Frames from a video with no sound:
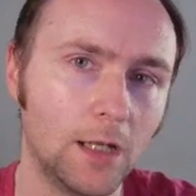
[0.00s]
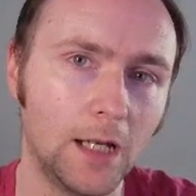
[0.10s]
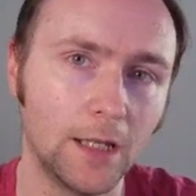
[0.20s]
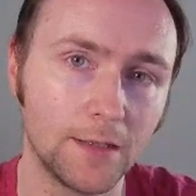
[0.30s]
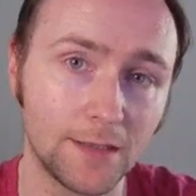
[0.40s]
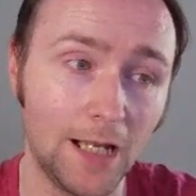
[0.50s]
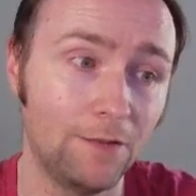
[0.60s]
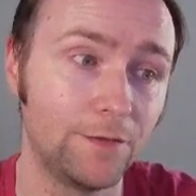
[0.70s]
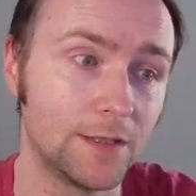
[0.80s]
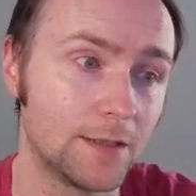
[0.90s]
and staff
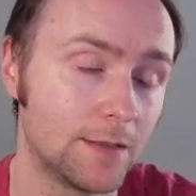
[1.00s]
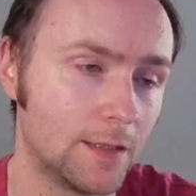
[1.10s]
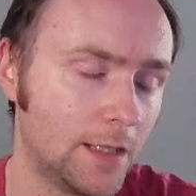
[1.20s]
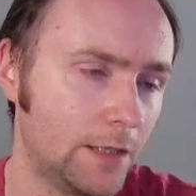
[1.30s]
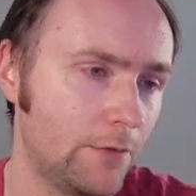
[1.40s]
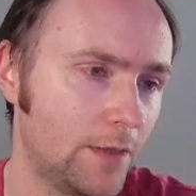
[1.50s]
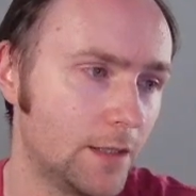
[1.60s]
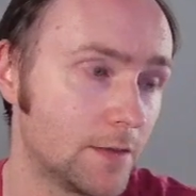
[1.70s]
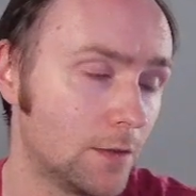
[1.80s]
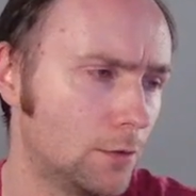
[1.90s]
faces and everything
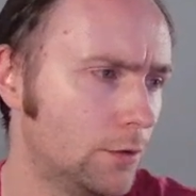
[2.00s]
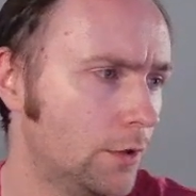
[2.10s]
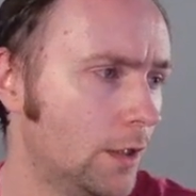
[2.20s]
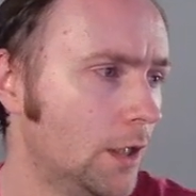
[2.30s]
else included.